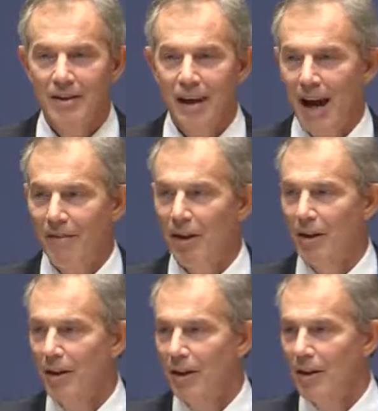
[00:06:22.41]
to have
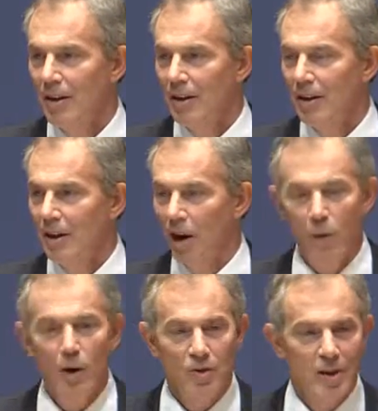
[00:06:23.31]
a
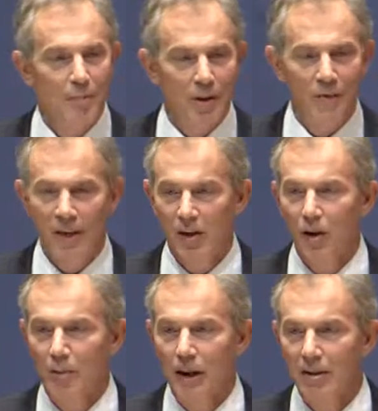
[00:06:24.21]
world summit on the
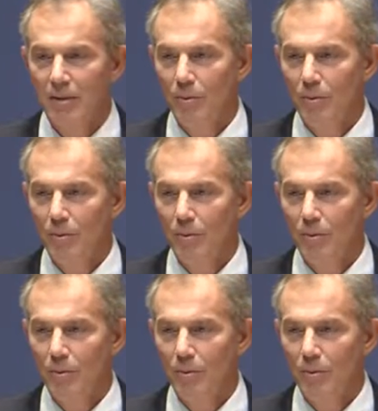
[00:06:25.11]
economy